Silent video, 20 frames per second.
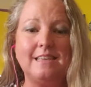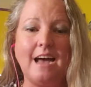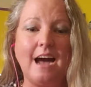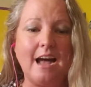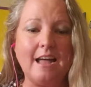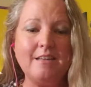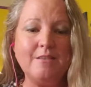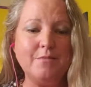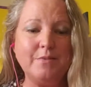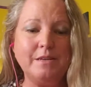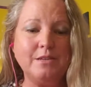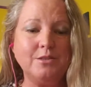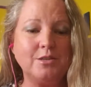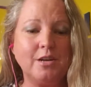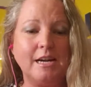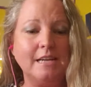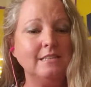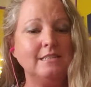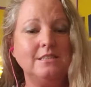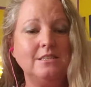I have been
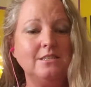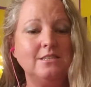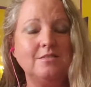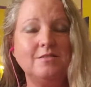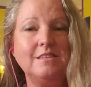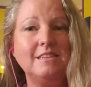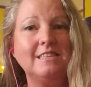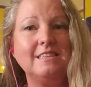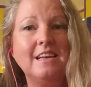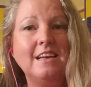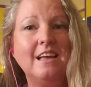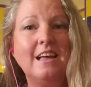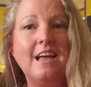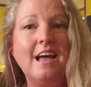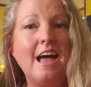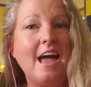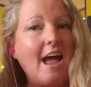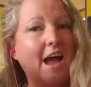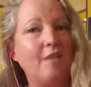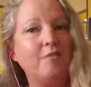trying to do it
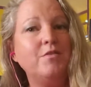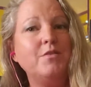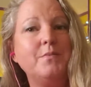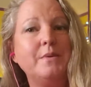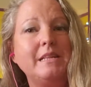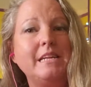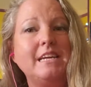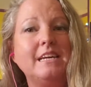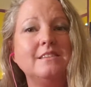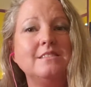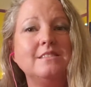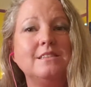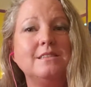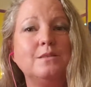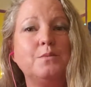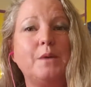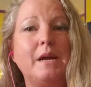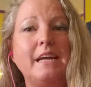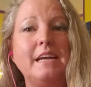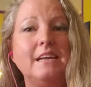everybody else's
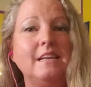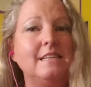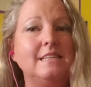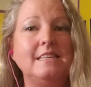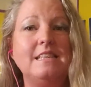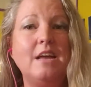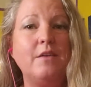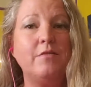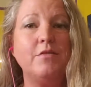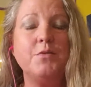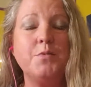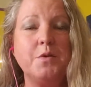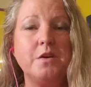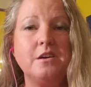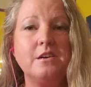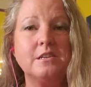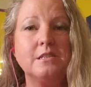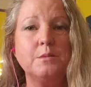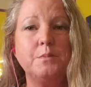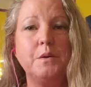way, and it never works.